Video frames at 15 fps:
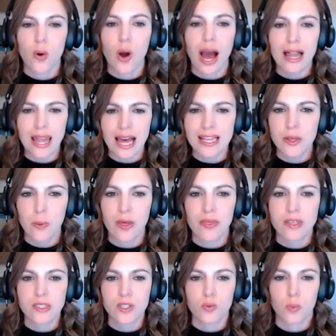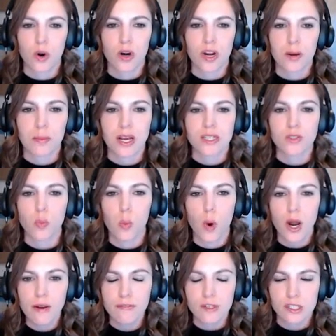I like the way this is worded because
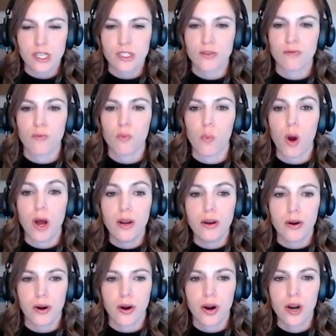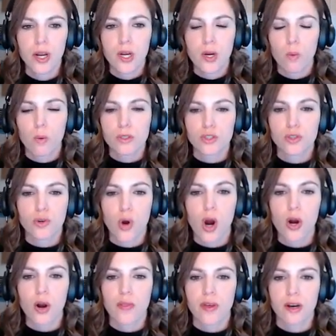what if your sense of wonder was
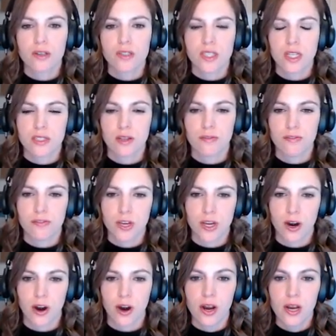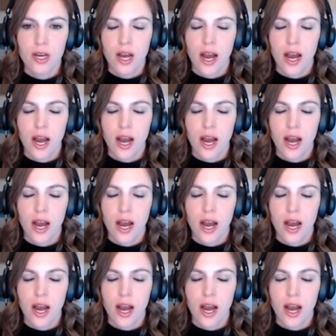stronger than your sense of fear?